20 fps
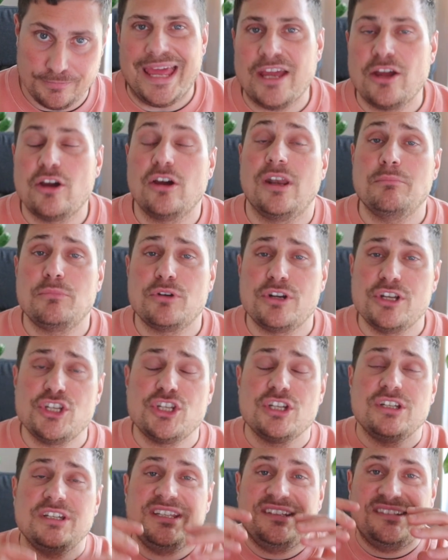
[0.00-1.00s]
and
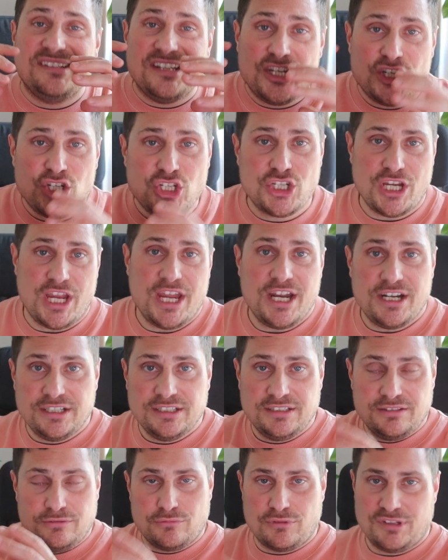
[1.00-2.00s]
collaboration is a
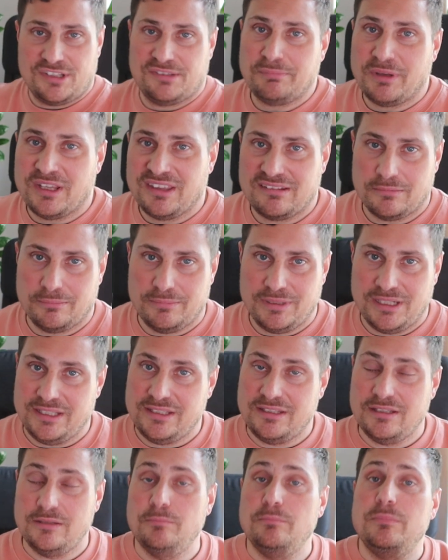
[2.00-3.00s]
shared
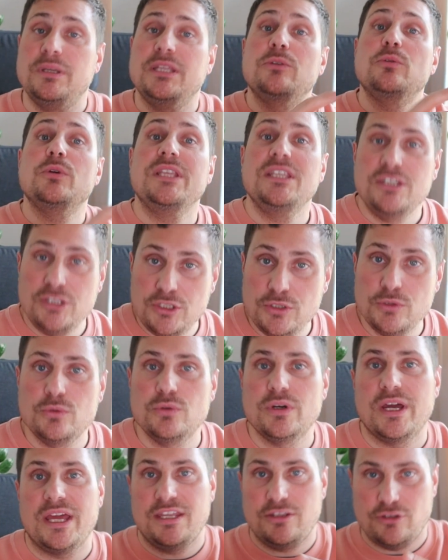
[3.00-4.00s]
responsibility between
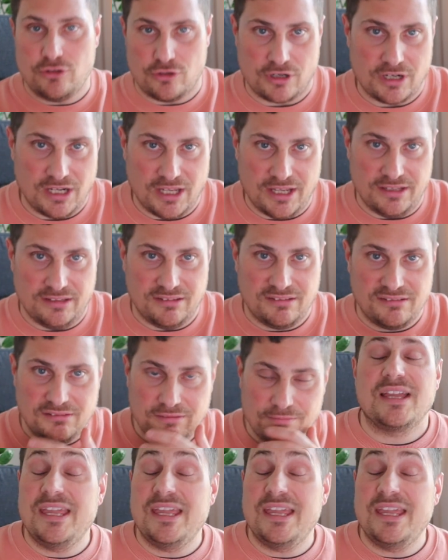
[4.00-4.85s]
you and your clients.